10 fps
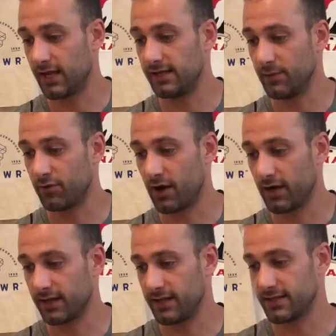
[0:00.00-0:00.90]
clean
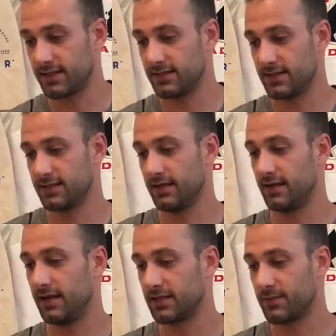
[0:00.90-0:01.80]
product that is
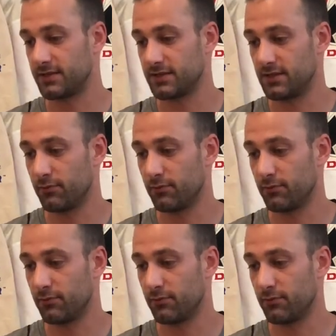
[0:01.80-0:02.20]
consistent and expresses the